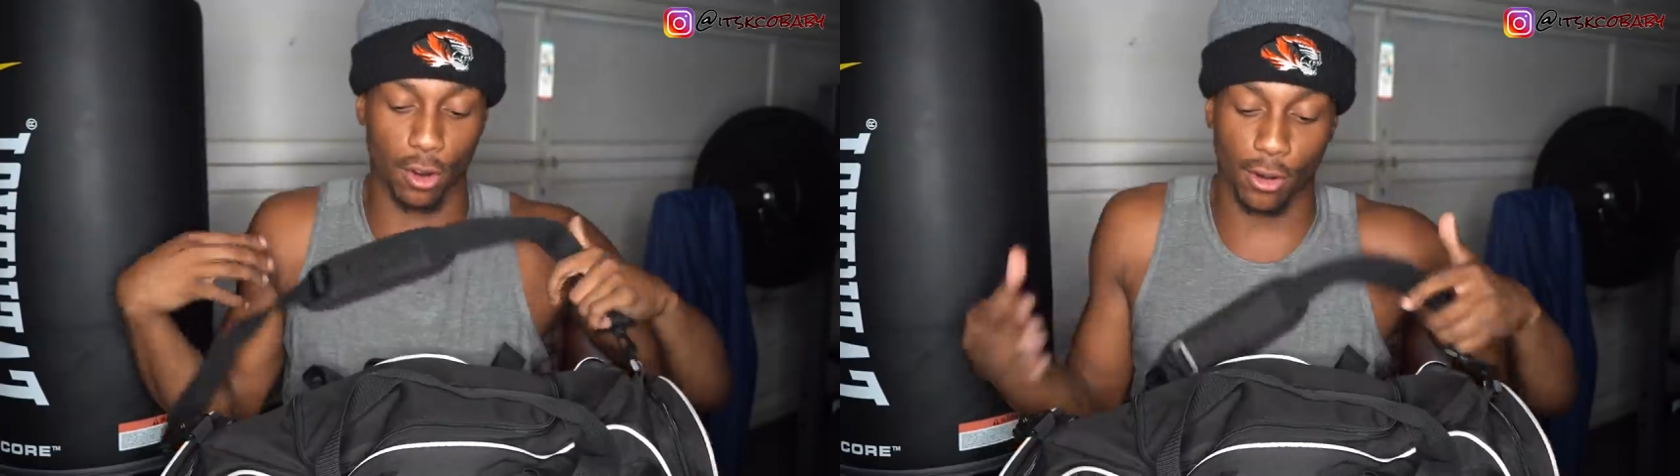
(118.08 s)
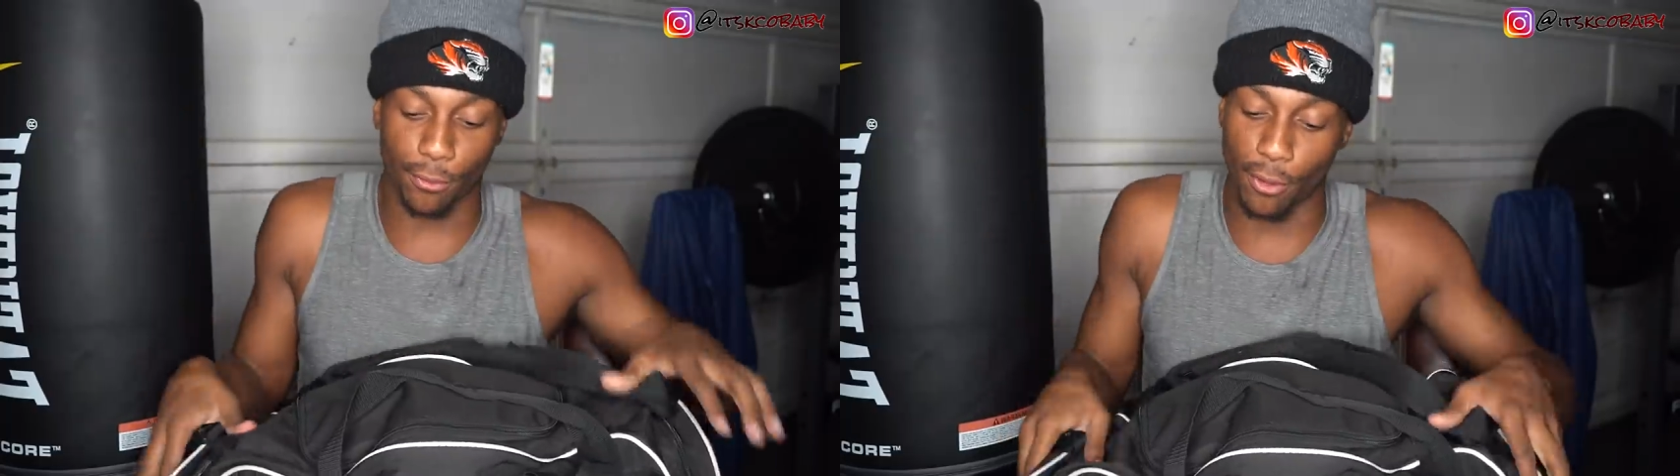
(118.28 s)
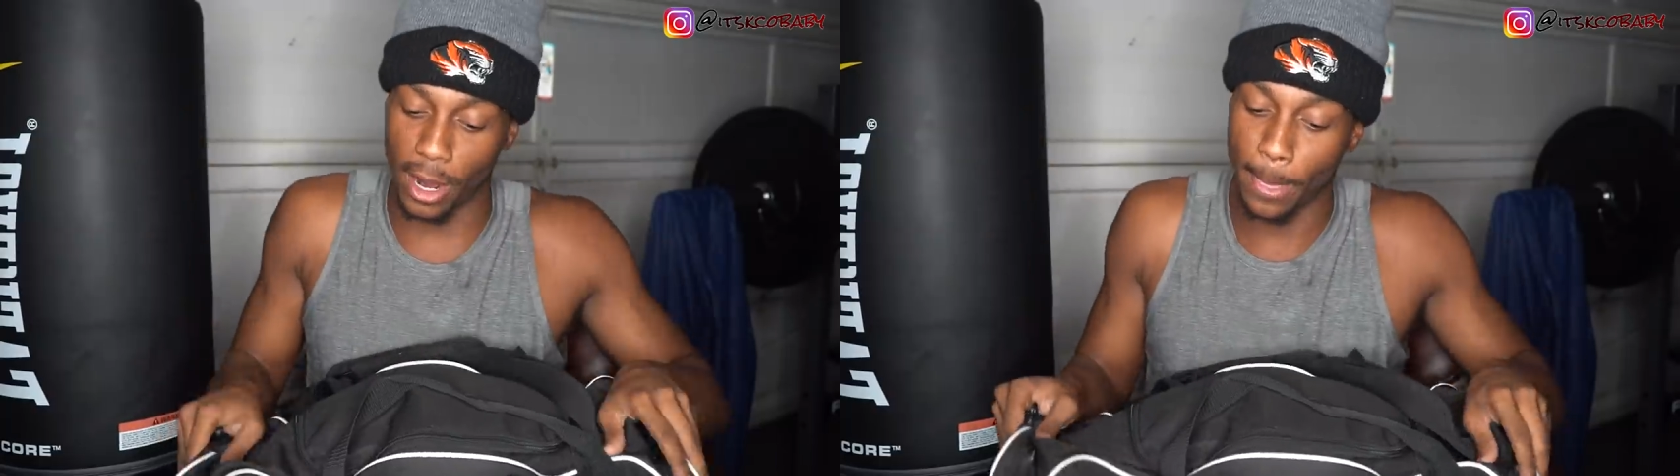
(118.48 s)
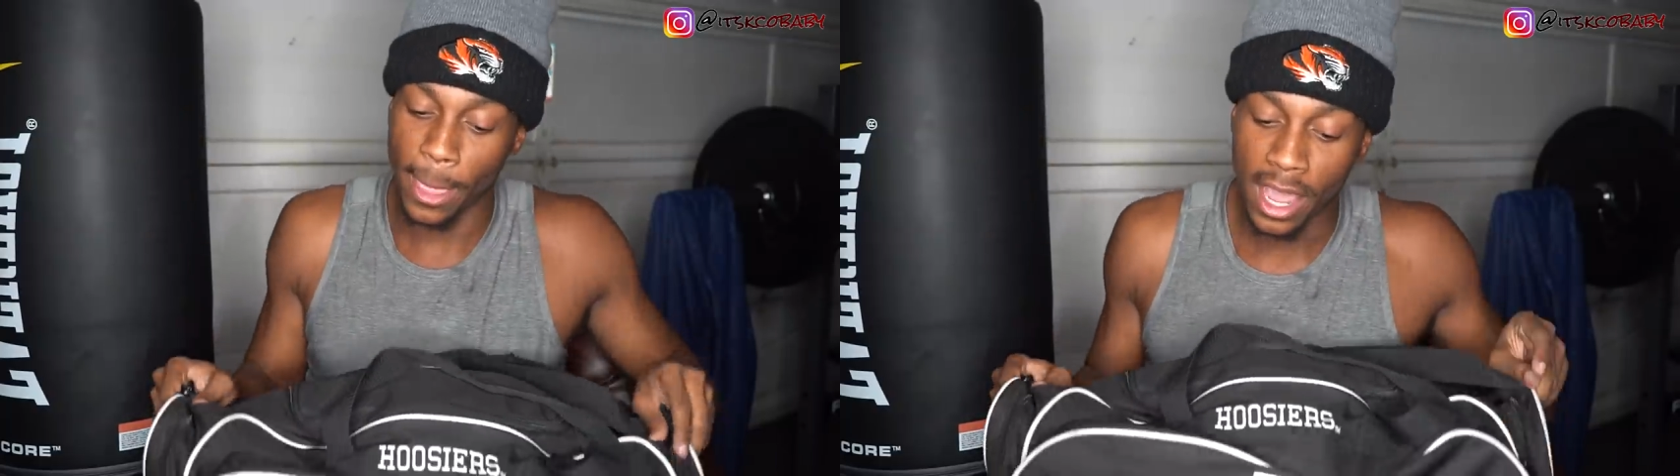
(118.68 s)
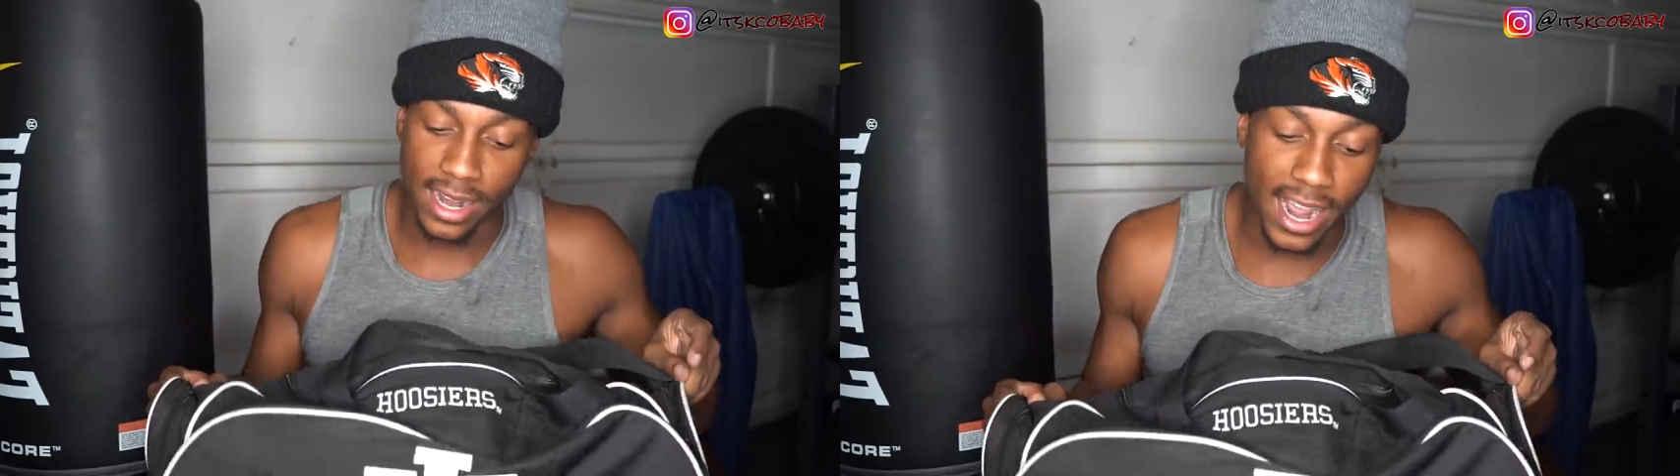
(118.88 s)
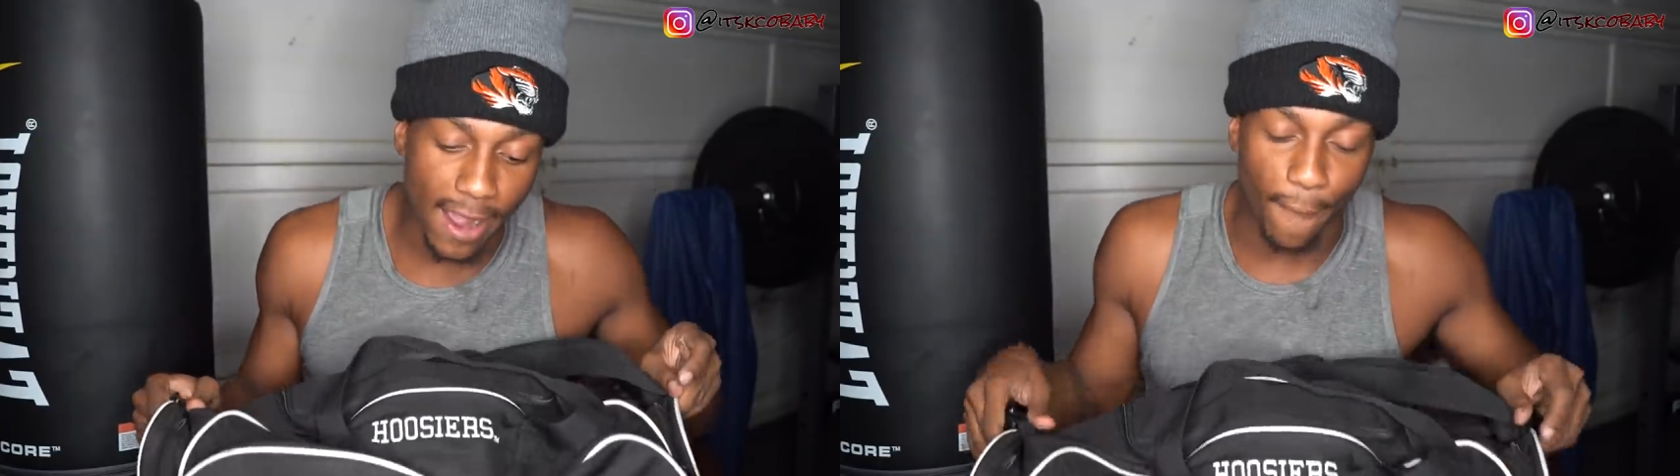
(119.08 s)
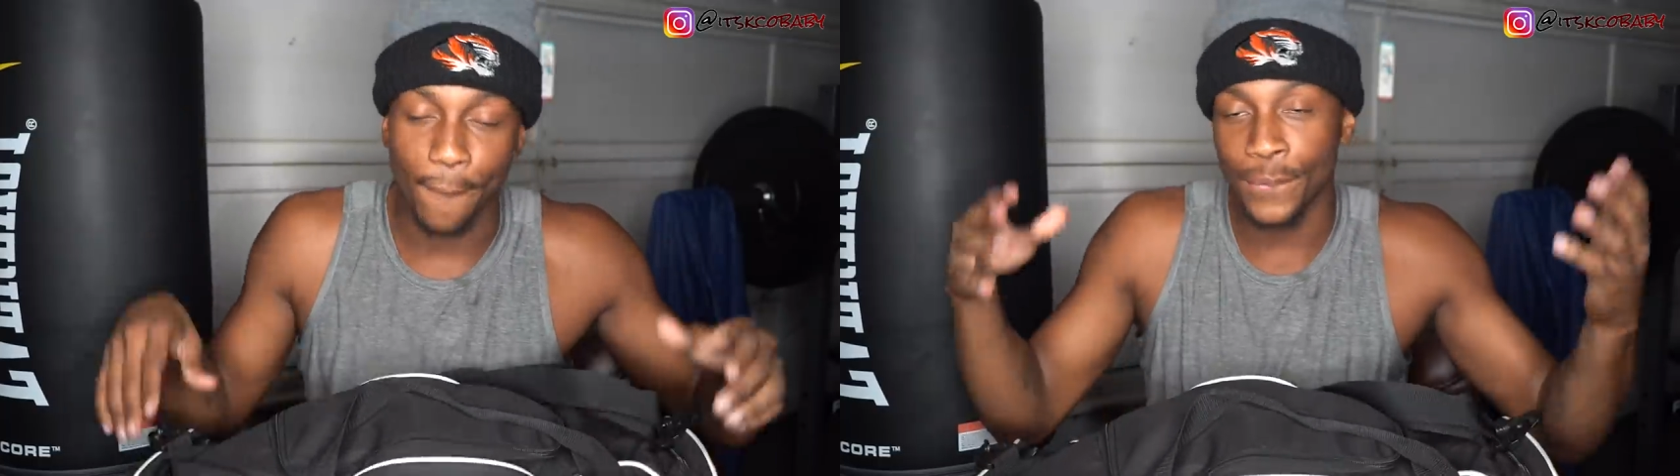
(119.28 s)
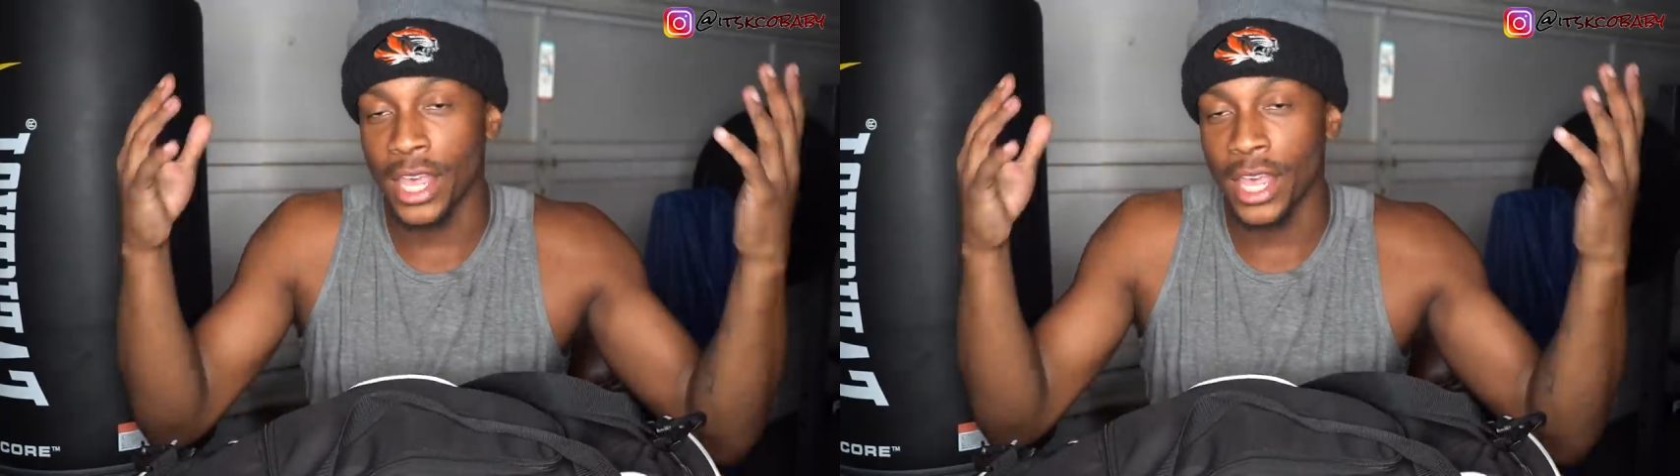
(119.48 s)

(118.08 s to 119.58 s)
on the front. Now,